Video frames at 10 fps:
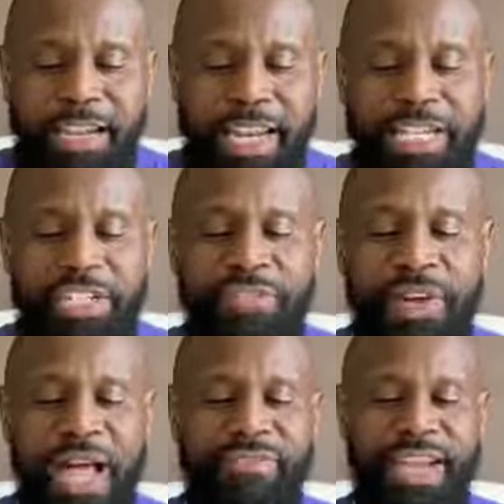Galatians
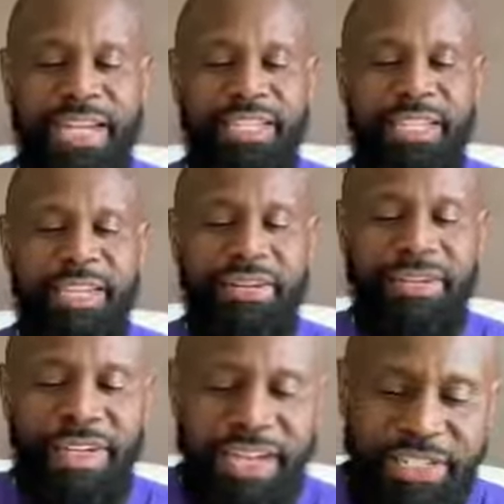
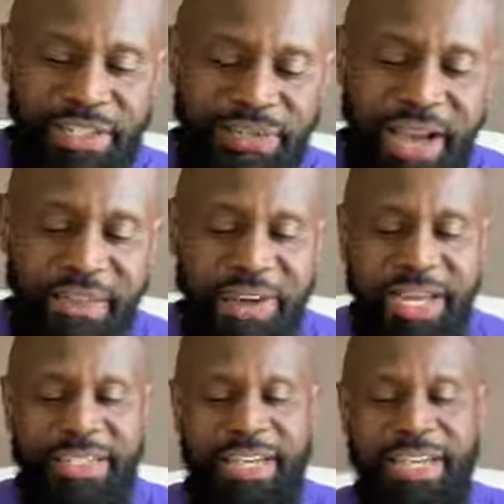5:19. Galatians
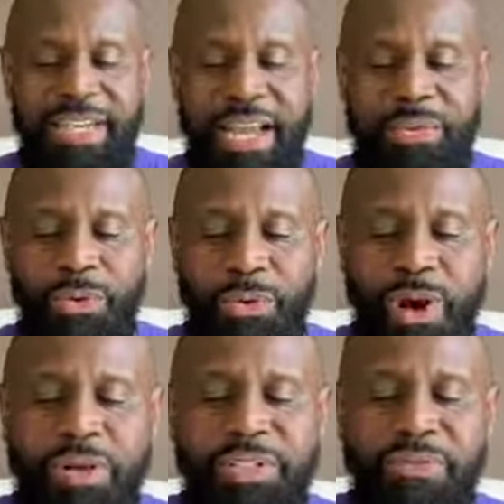5:19. Now the
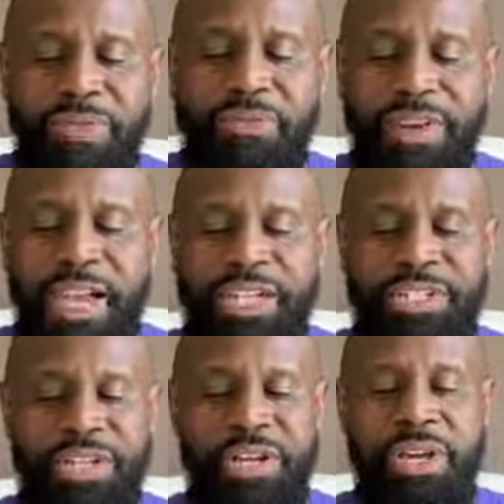works of the
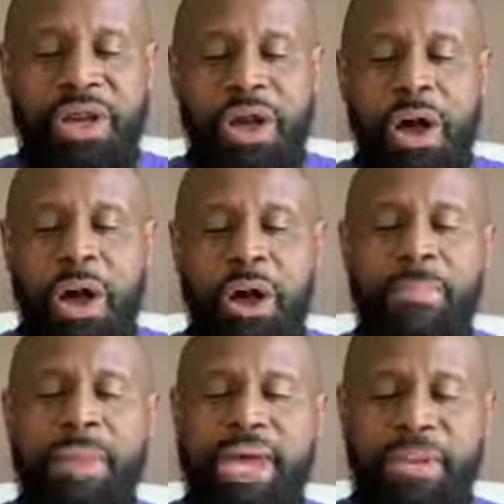flesh are
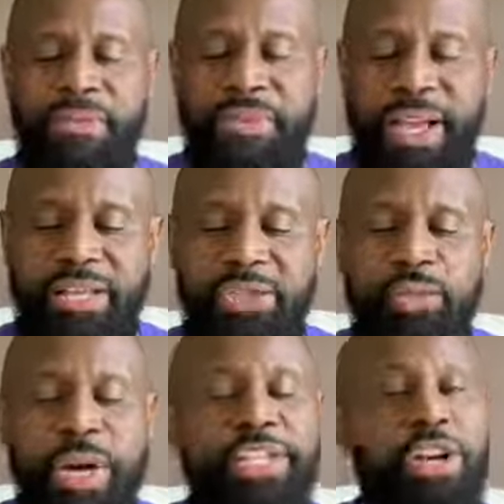manifest,
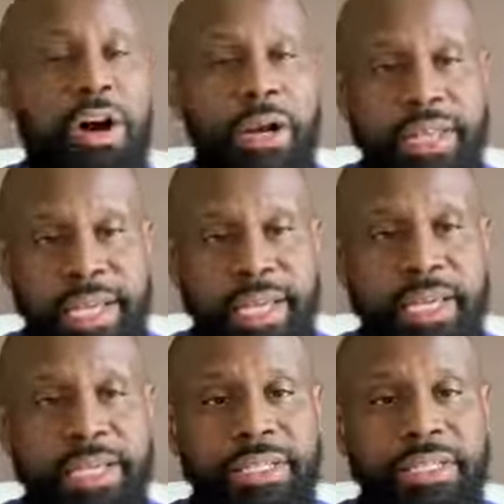which are
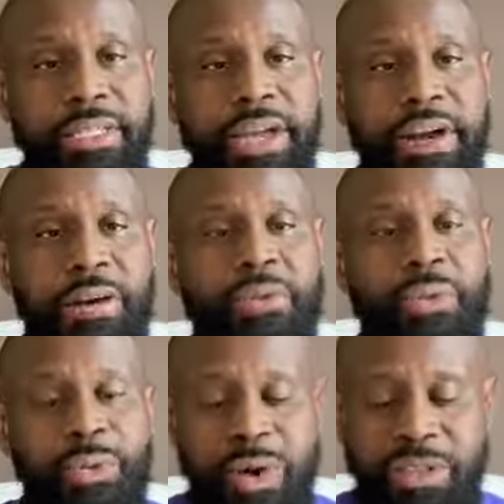these. Here are
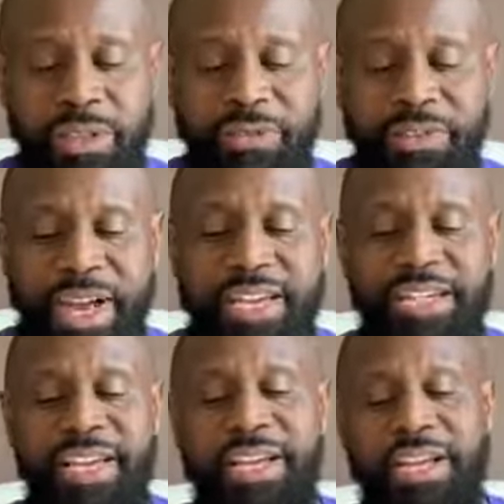the works of the flesh.
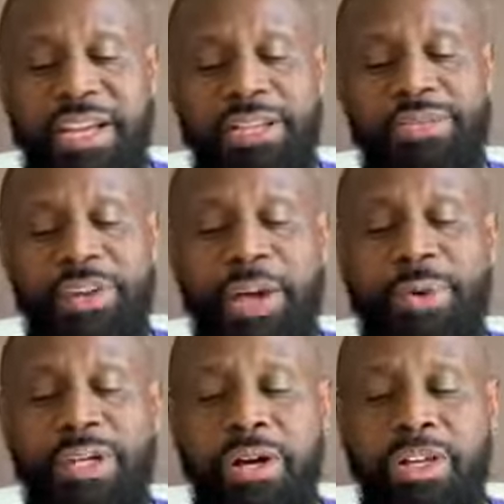Yesterday
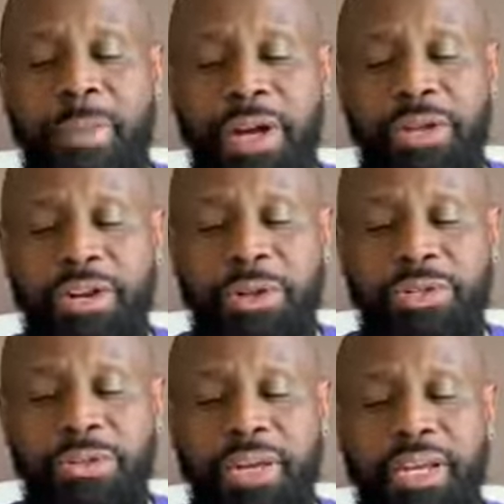we talked about
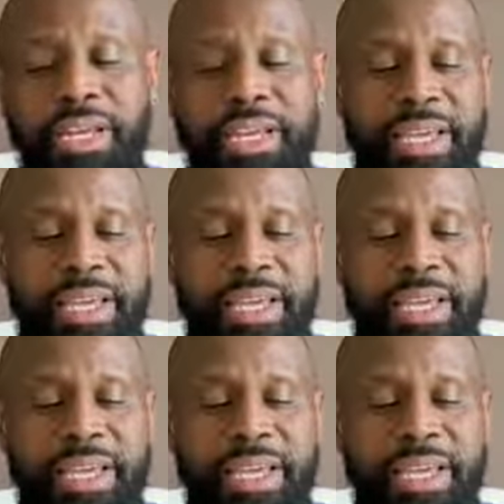adultery.